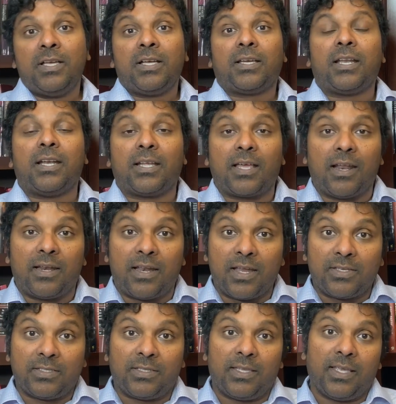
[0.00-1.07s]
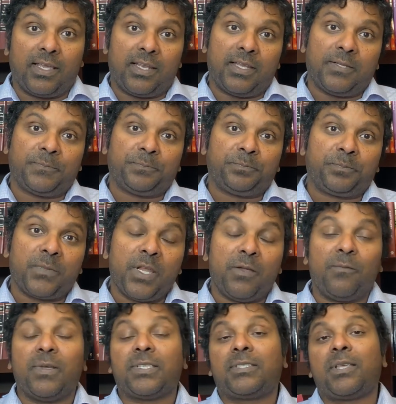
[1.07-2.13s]
critical race theory.
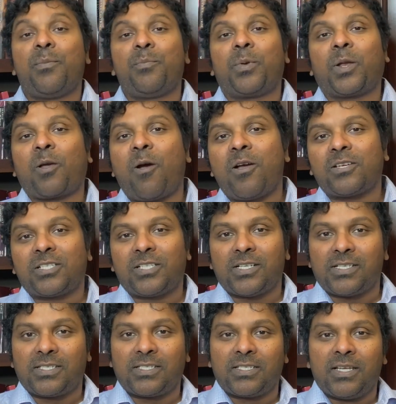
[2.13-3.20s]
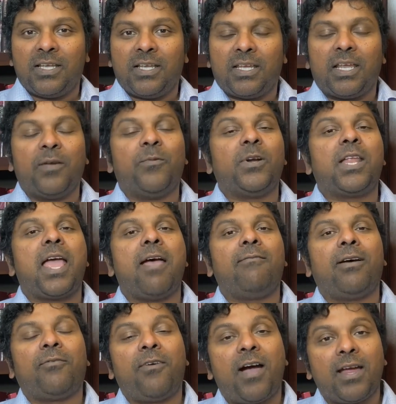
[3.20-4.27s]
With some precautions, he would have
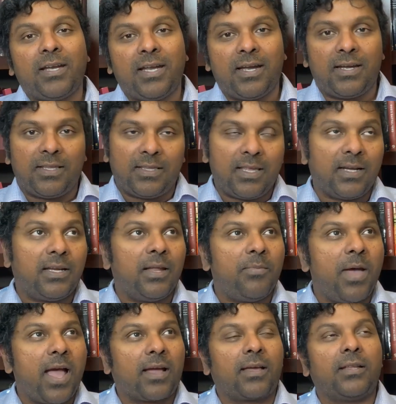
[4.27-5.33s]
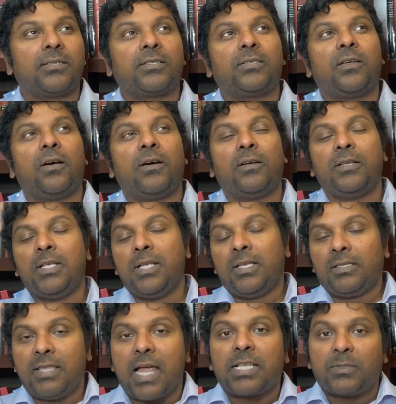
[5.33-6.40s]
avoided the debacle. So
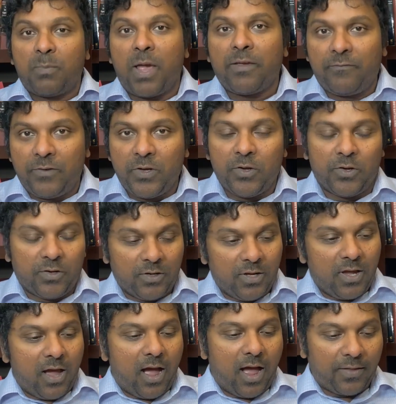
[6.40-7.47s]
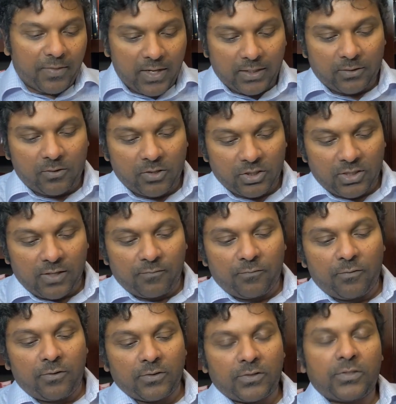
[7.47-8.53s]
that's my view on that question,
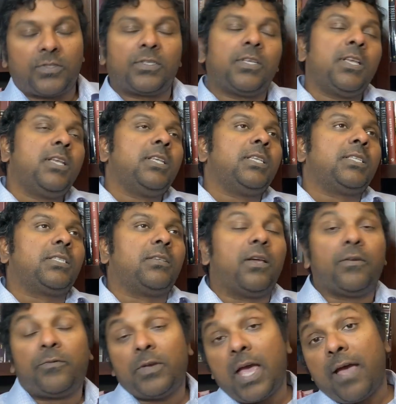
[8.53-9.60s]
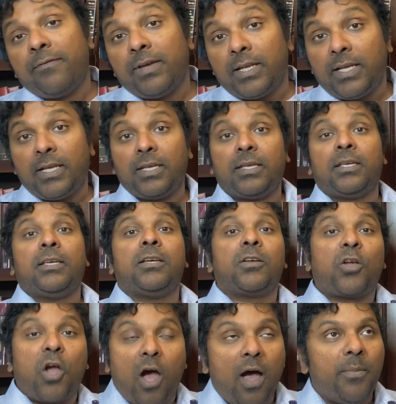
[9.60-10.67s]
folks. So if you have any
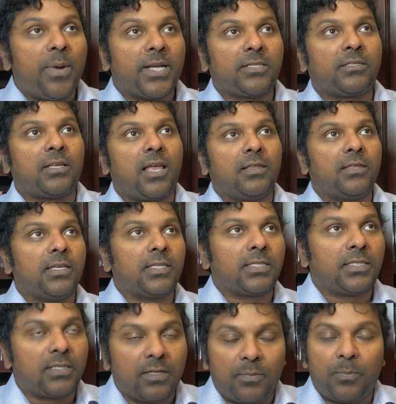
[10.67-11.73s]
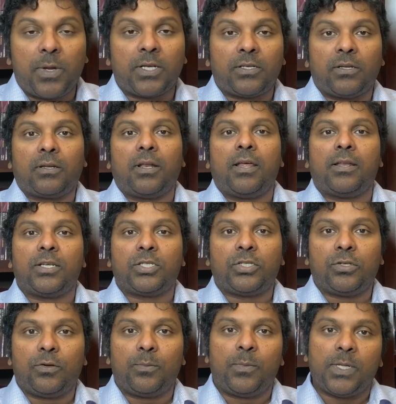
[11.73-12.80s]
comments on this particular
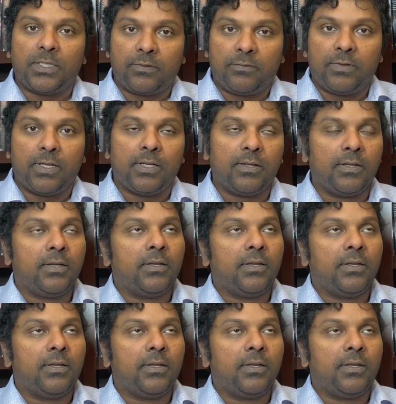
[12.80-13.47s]
issue, please feel